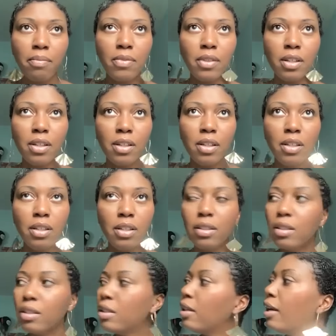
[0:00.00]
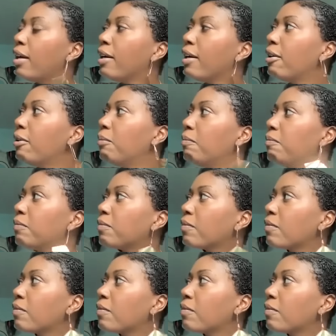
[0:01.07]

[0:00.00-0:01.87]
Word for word: the um,